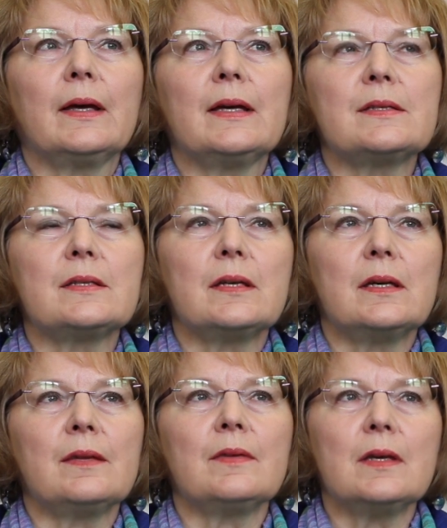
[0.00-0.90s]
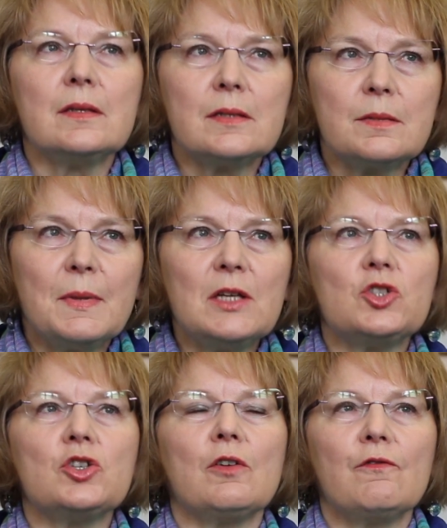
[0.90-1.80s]
It's in the
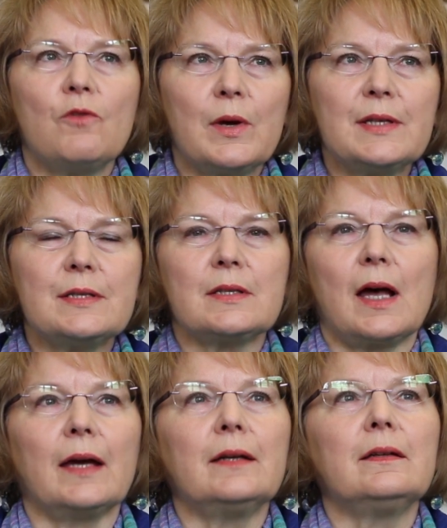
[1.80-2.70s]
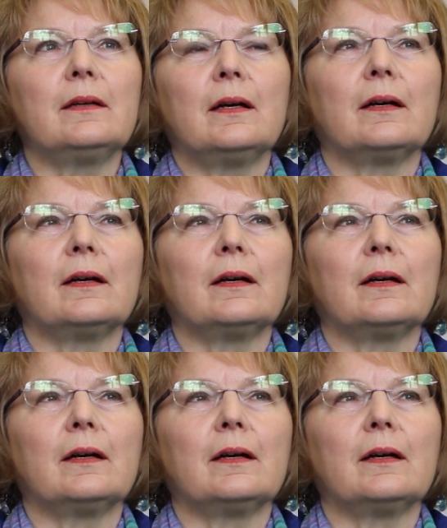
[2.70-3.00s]
speech voice side,